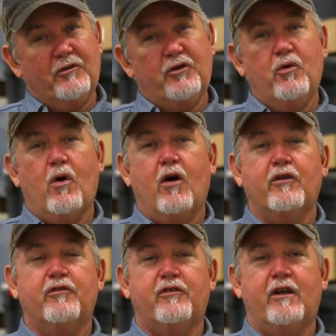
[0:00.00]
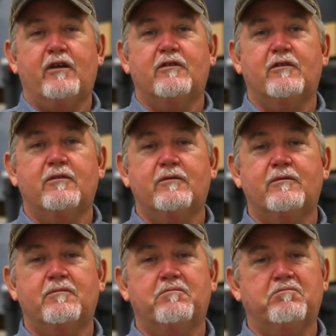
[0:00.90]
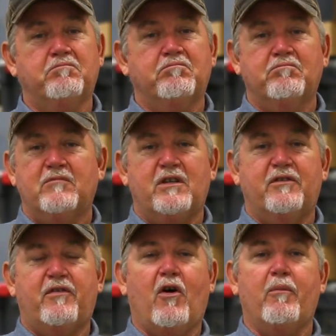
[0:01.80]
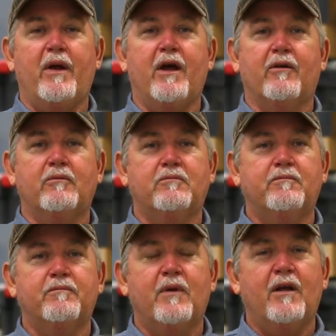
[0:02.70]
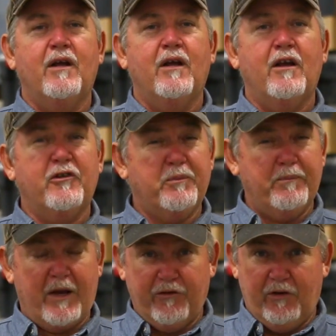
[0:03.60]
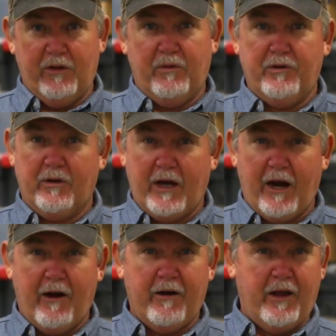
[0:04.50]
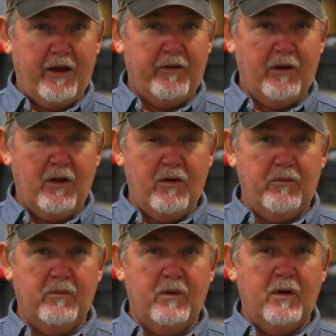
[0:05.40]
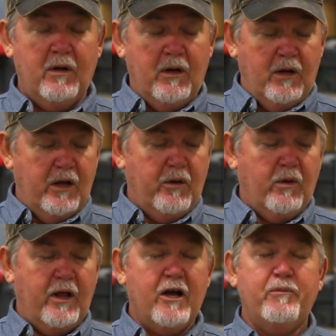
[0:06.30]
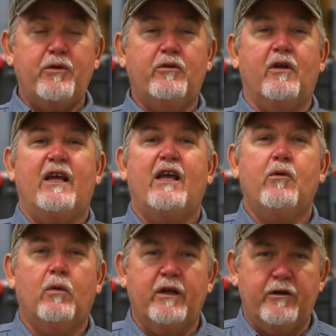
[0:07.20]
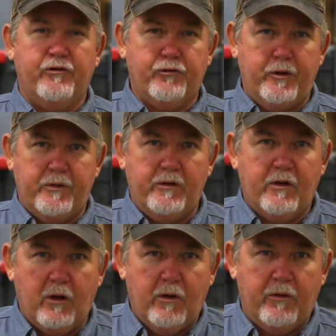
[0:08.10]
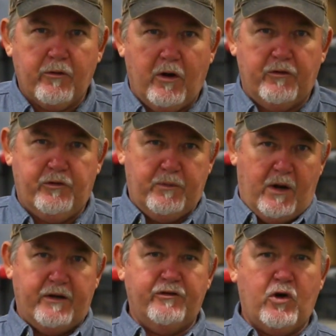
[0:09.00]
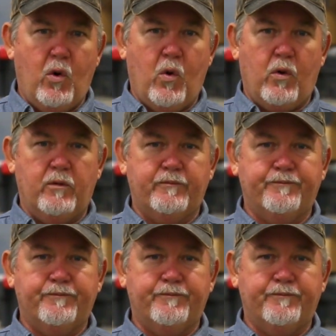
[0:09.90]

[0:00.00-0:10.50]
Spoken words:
2 walking sticks are far better, especially when you're carrying a heavy load. It will help you to equally distribute the load across your body's core.